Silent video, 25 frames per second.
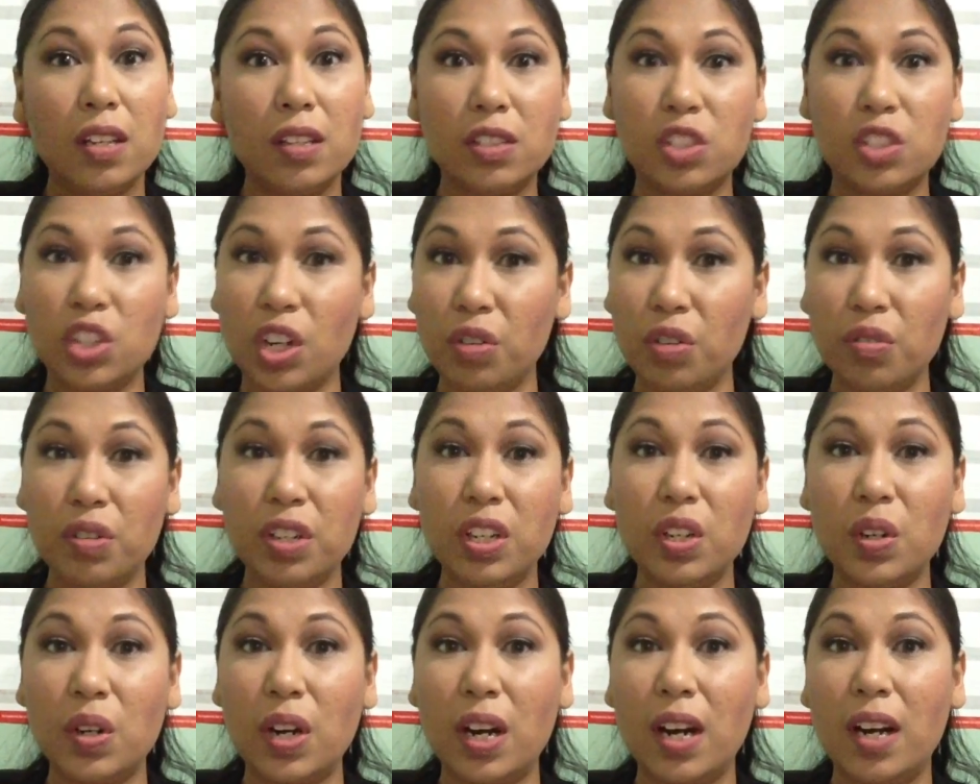generally
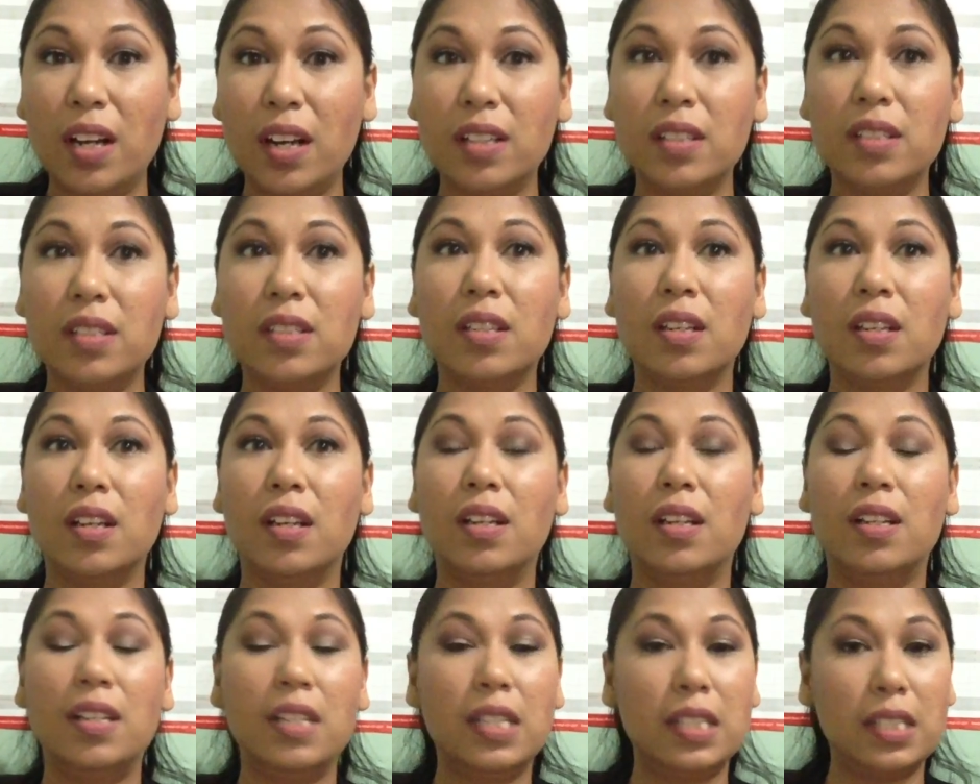you can't
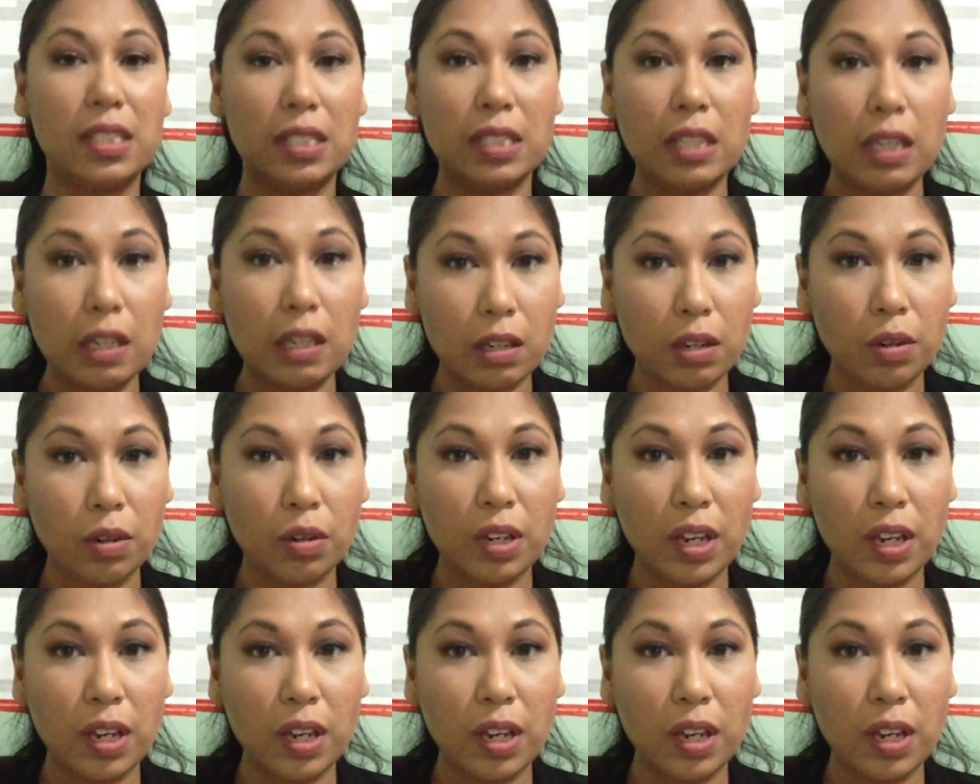listen